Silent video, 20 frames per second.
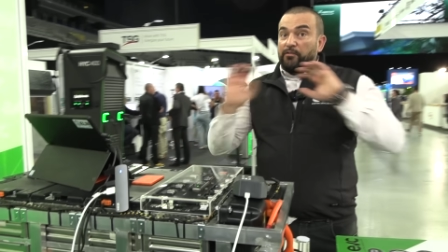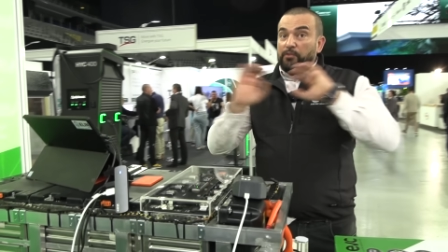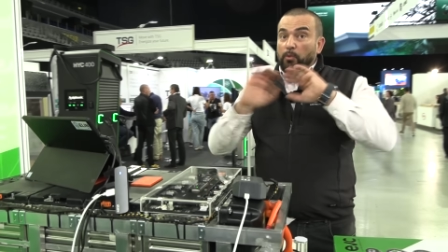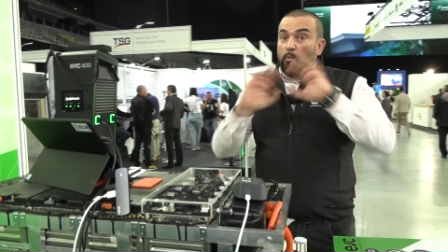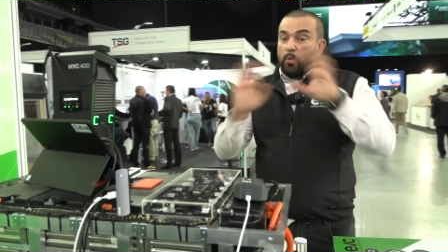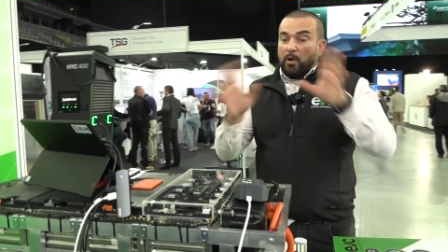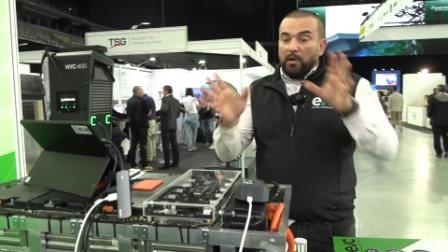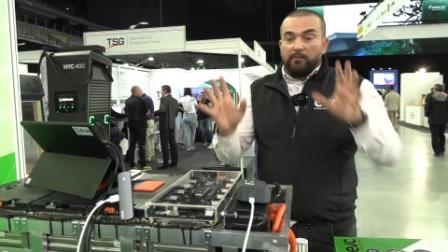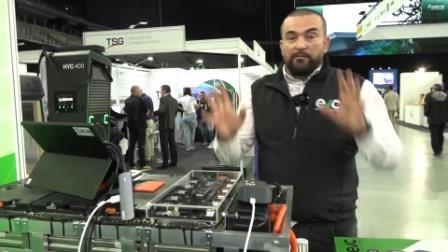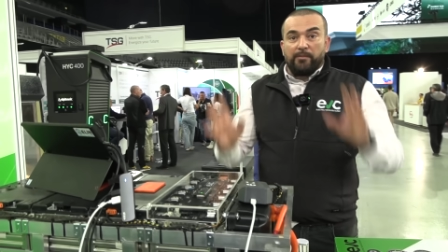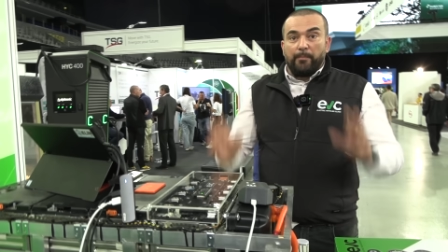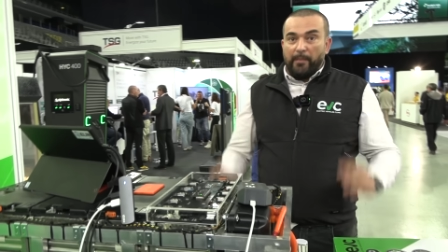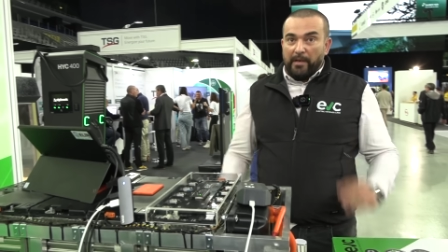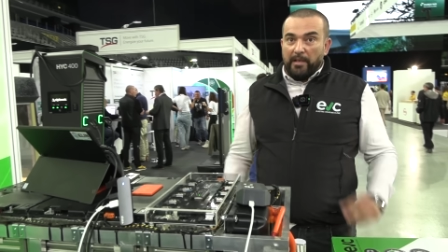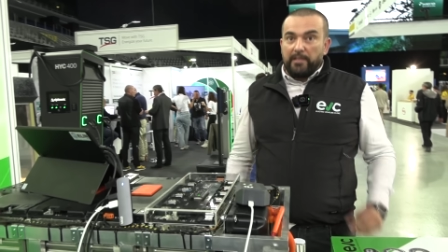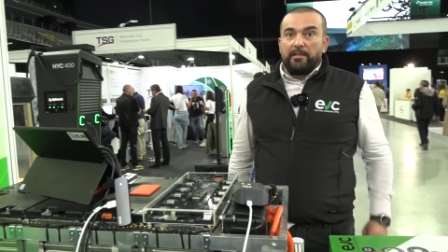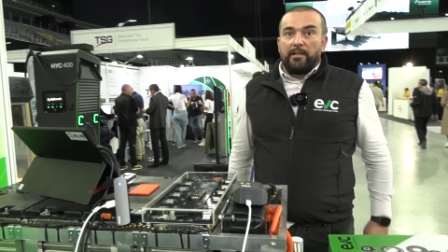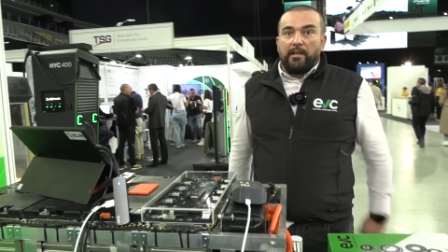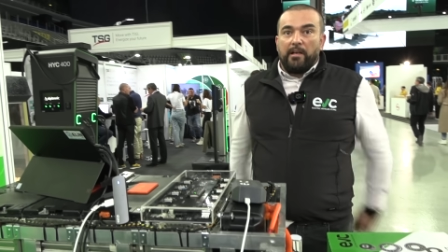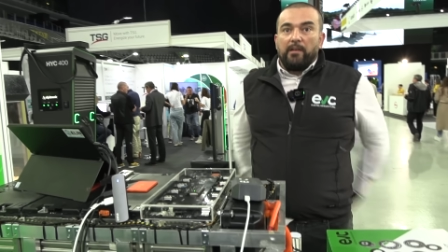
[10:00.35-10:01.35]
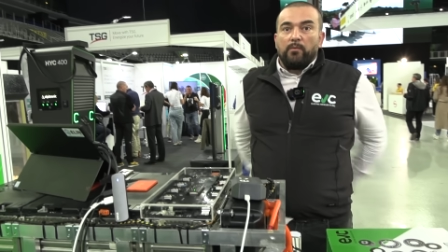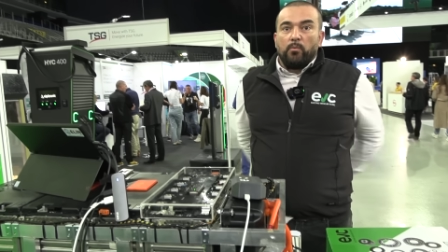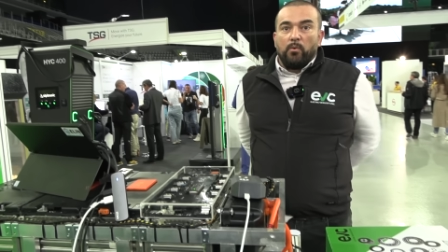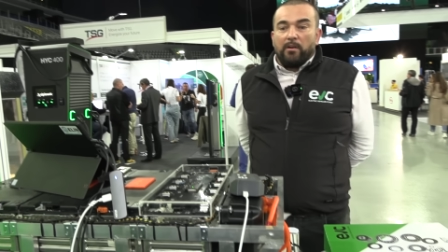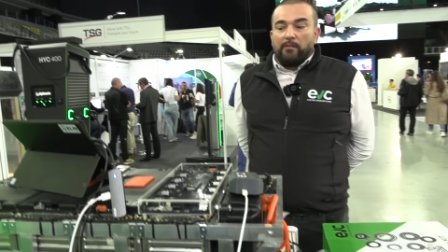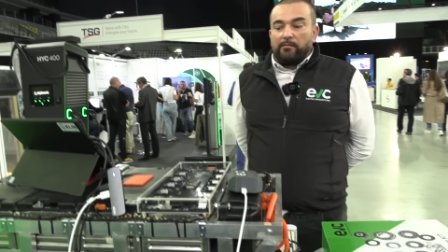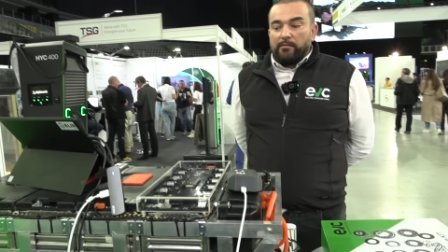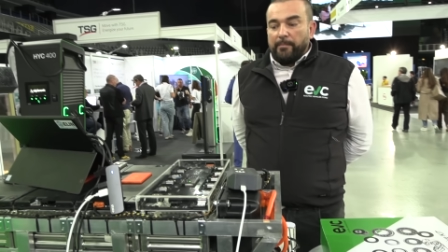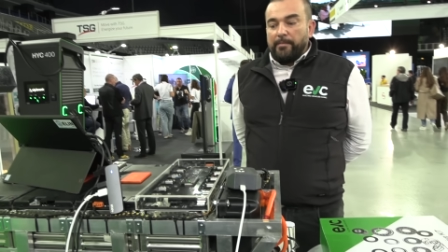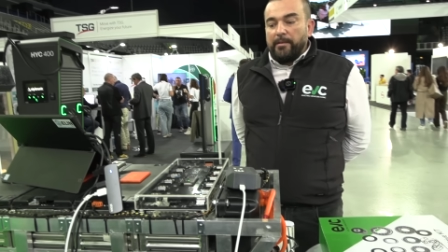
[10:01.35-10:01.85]
of the one of the best. Yeah,
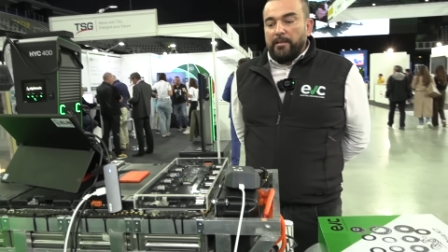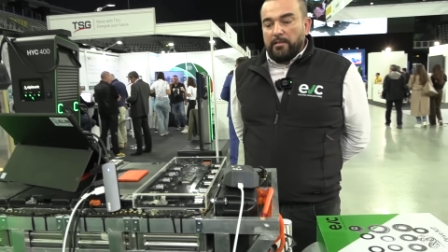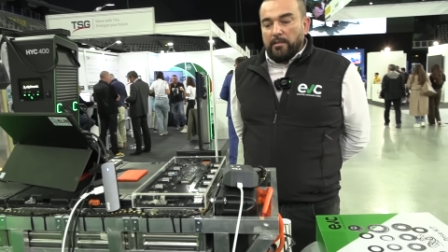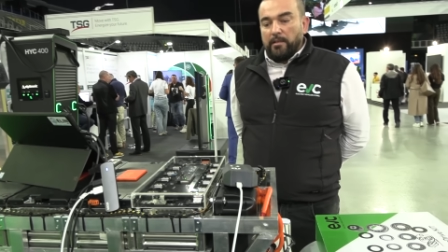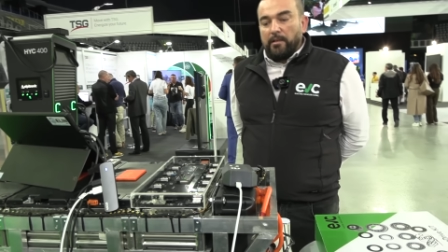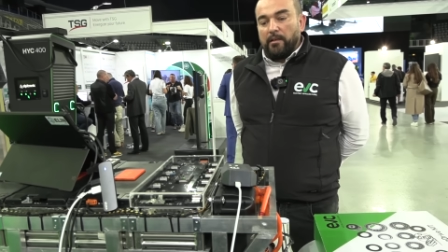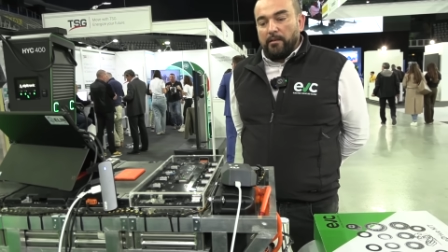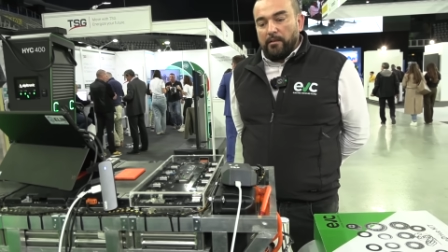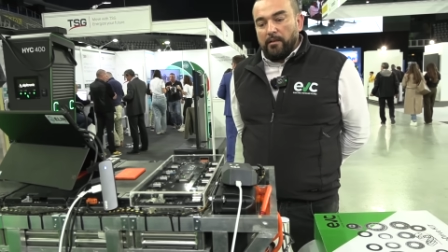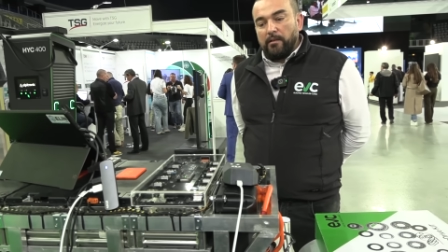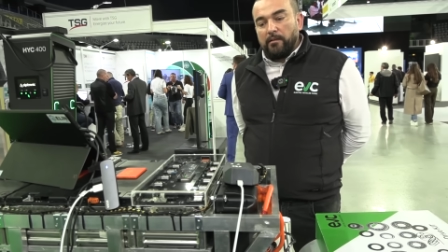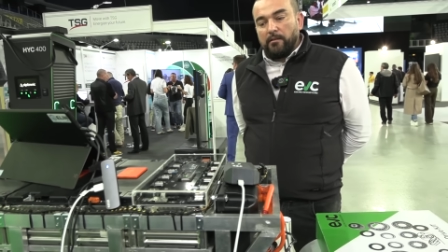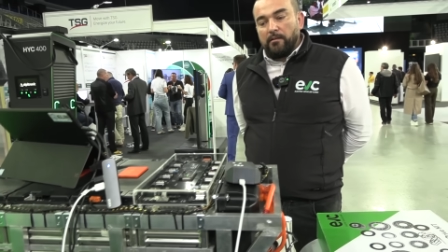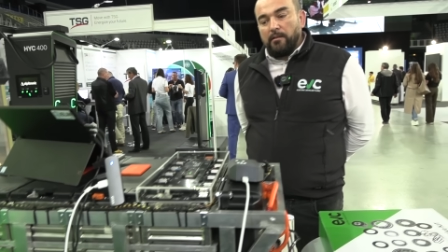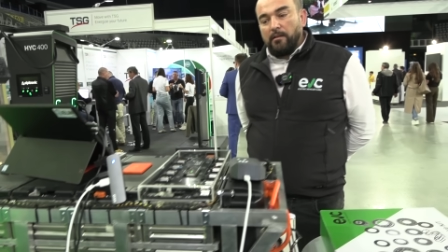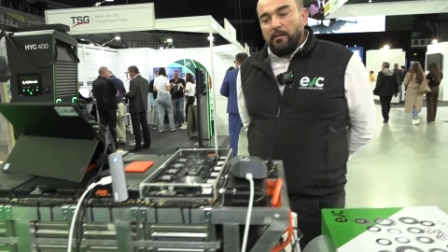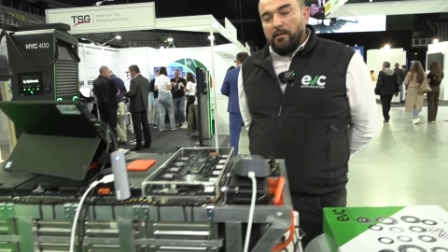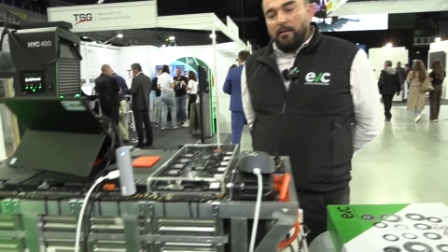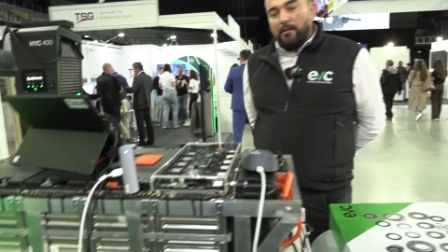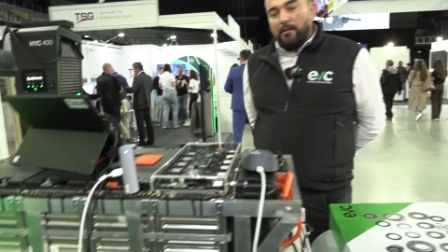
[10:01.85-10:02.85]
one yeah. of the best. Yeah, yeah.